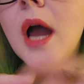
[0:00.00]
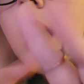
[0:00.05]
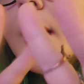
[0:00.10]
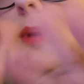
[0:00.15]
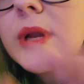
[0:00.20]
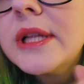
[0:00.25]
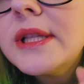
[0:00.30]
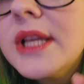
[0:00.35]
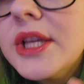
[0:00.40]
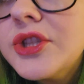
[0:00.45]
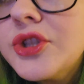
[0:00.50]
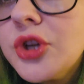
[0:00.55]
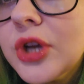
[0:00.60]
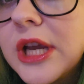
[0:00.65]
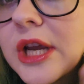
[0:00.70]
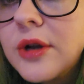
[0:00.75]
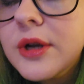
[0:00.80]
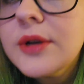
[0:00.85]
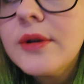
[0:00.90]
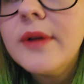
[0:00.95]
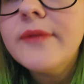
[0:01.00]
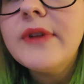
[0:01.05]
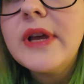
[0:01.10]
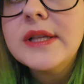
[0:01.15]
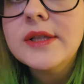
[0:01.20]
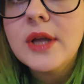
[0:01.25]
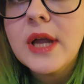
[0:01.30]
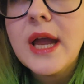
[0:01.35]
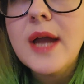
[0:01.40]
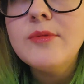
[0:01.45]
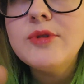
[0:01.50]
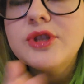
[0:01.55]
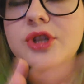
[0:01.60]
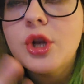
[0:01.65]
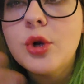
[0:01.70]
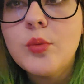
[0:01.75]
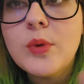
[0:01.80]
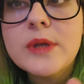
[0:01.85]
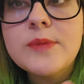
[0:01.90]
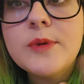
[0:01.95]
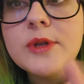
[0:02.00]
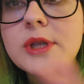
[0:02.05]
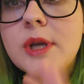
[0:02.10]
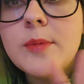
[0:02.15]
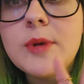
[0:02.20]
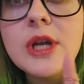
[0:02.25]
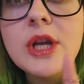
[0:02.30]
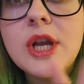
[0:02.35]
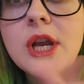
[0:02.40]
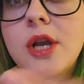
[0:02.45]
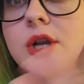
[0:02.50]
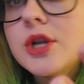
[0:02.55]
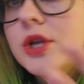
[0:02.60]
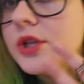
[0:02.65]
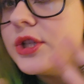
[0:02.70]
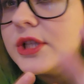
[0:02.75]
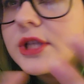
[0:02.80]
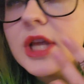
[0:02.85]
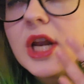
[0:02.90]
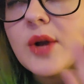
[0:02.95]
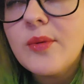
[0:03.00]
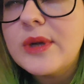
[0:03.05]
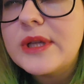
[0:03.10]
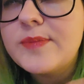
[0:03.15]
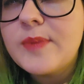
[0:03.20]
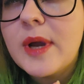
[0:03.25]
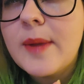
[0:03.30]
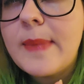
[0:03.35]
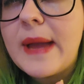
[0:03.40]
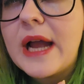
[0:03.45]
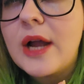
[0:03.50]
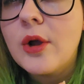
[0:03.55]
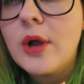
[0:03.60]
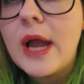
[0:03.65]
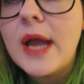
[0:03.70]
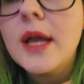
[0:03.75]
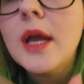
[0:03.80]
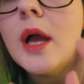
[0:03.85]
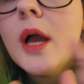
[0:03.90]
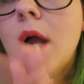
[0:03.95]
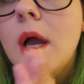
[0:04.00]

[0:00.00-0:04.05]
I'm gonna test your hearing real fast. Okay, I'm just gonna whisper something in your ear, and you just gotta whisper it back. Okay.